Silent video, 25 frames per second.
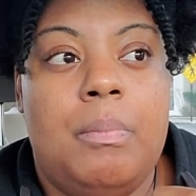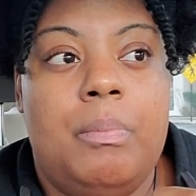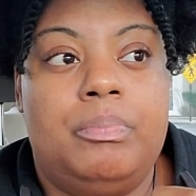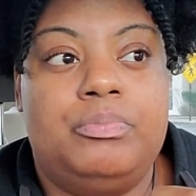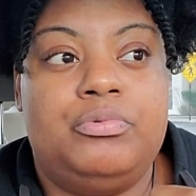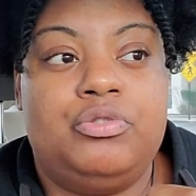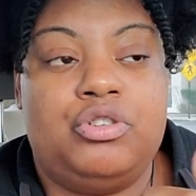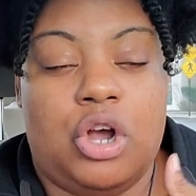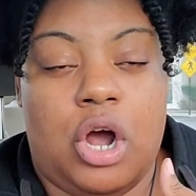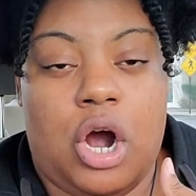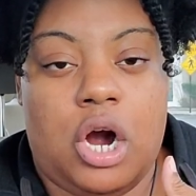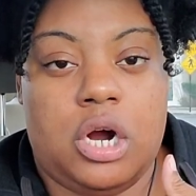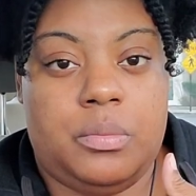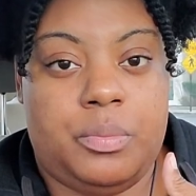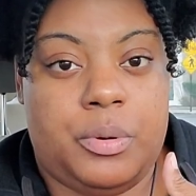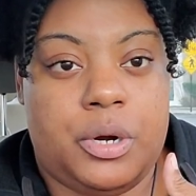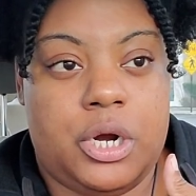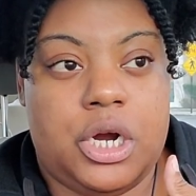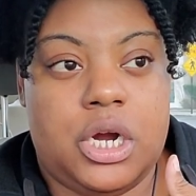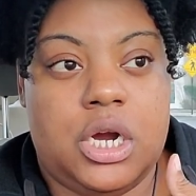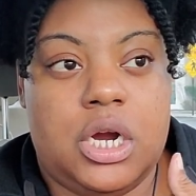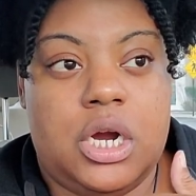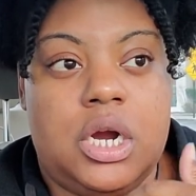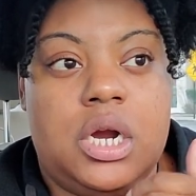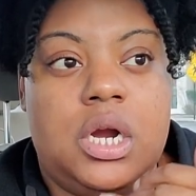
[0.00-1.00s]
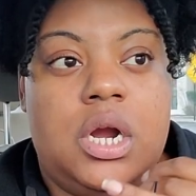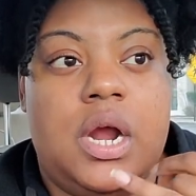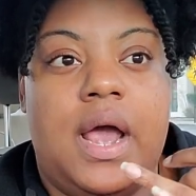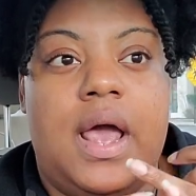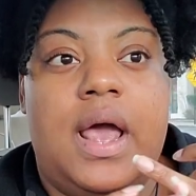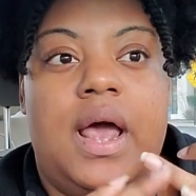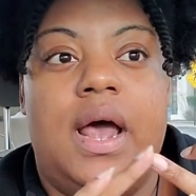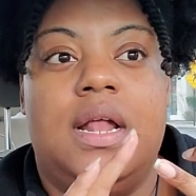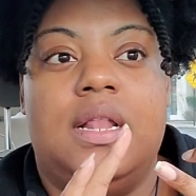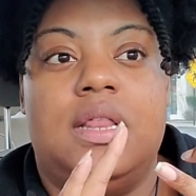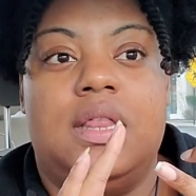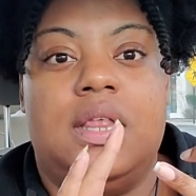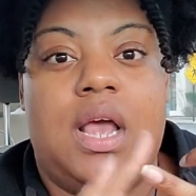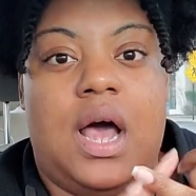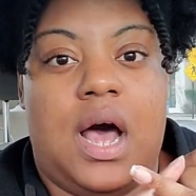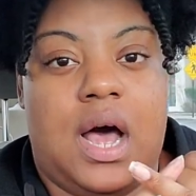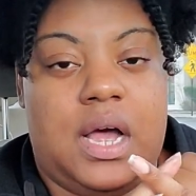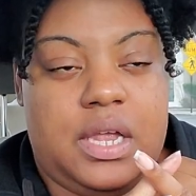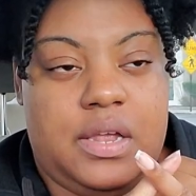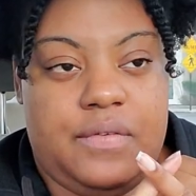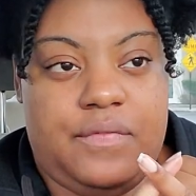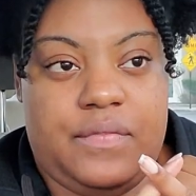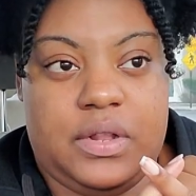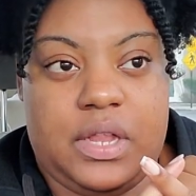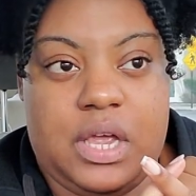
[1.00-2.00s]
charred burger and the
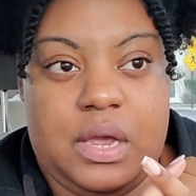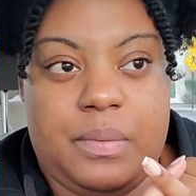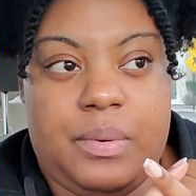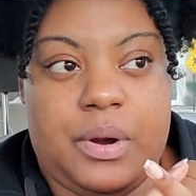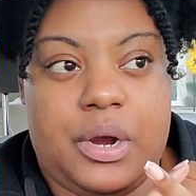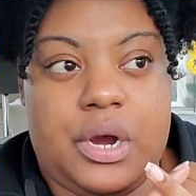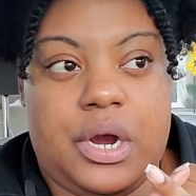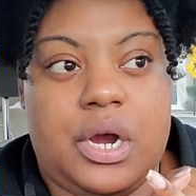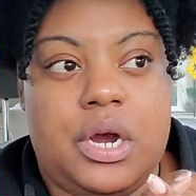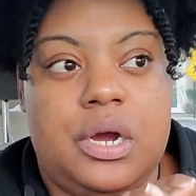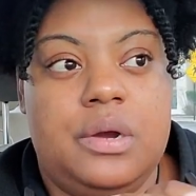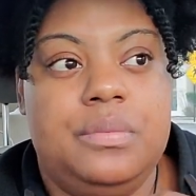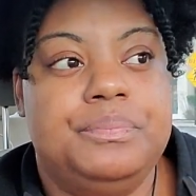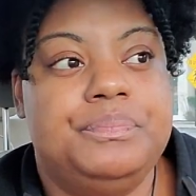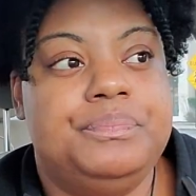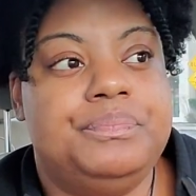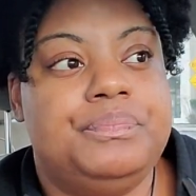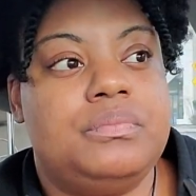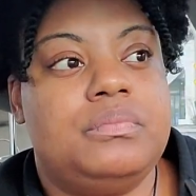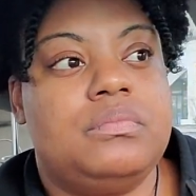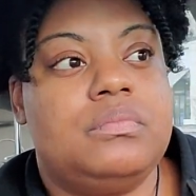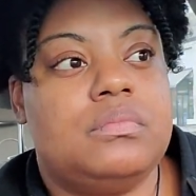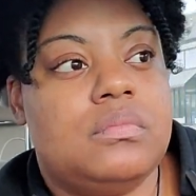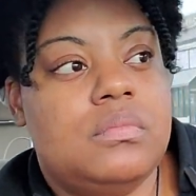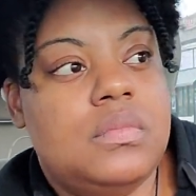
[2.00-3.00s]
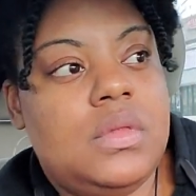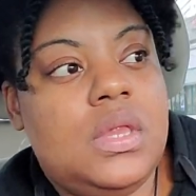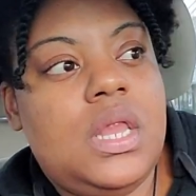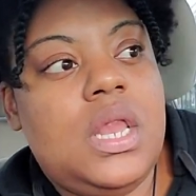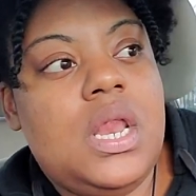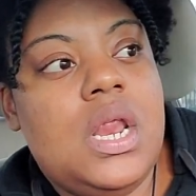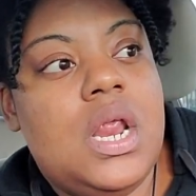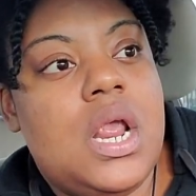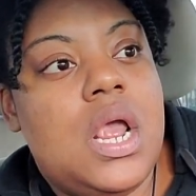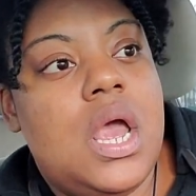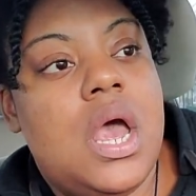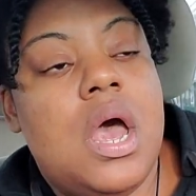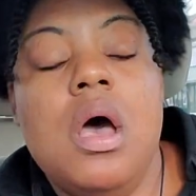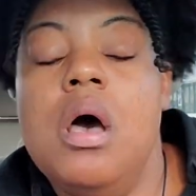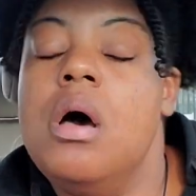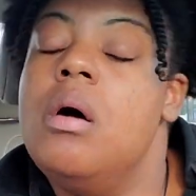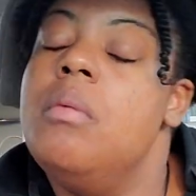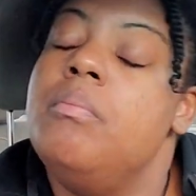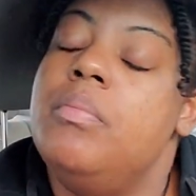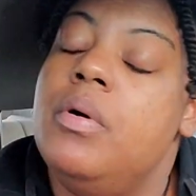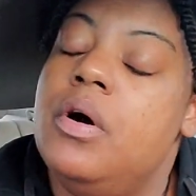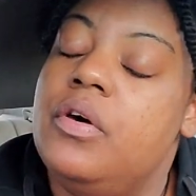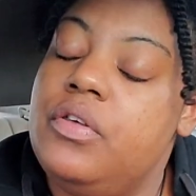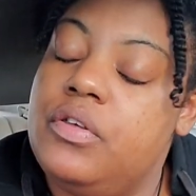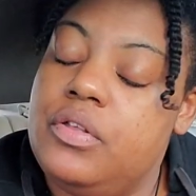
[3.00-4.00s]
ahi filet burger.
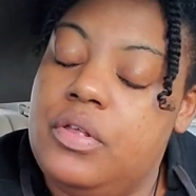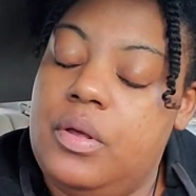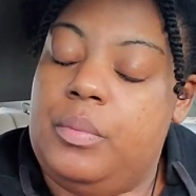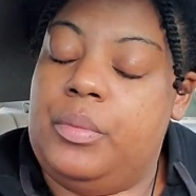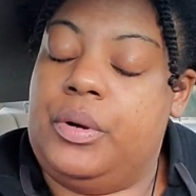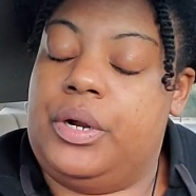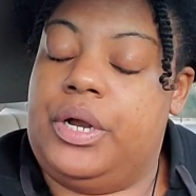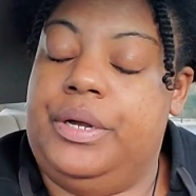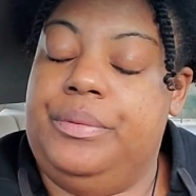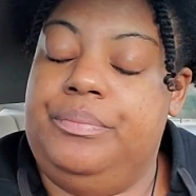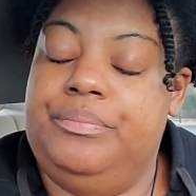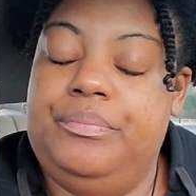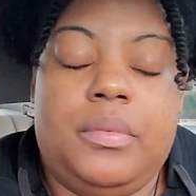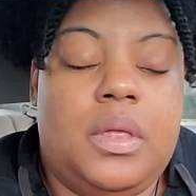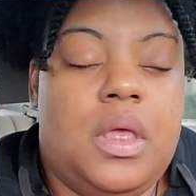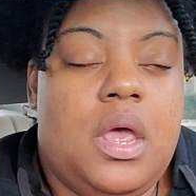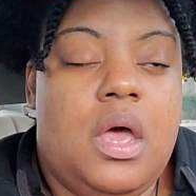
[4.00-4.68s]
Both of them are good.